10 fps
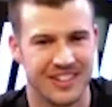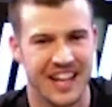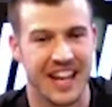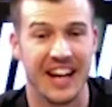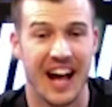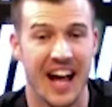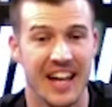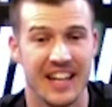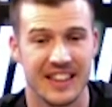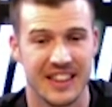and
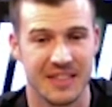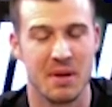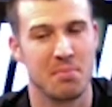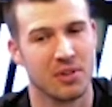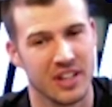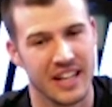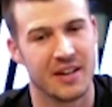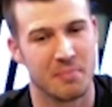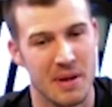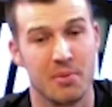I people
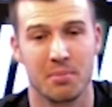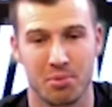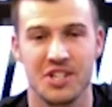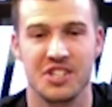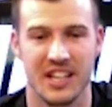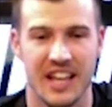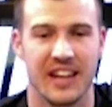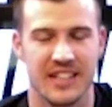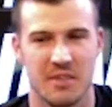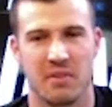people appreciate that.
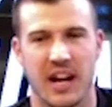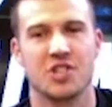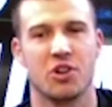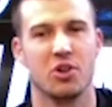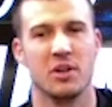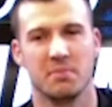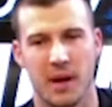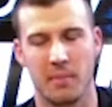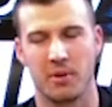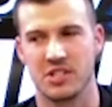That's something I struggle with.
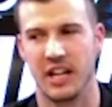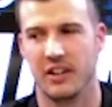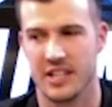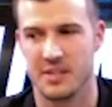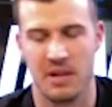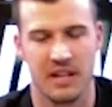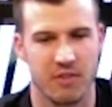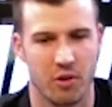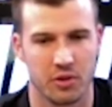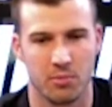My personality is being
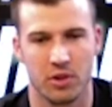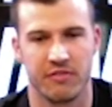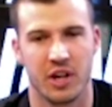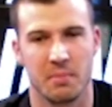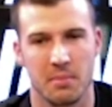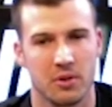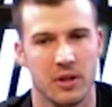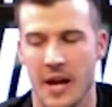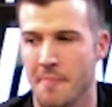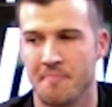vulnerable in front of people
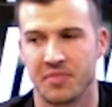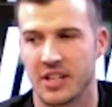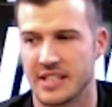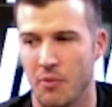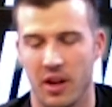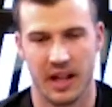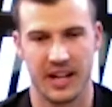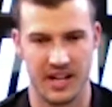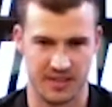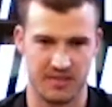because I want to like